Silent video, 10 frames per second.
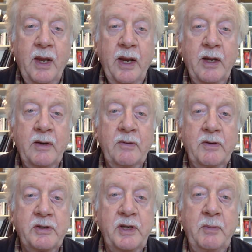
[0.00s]
and of
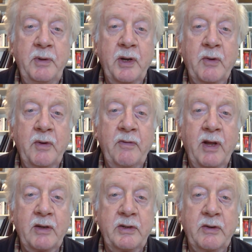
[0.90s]
the CBOE
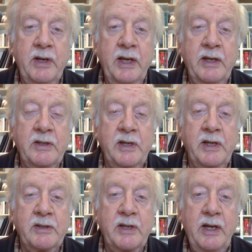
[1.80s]
volatility
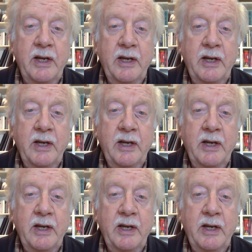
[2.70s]
indices,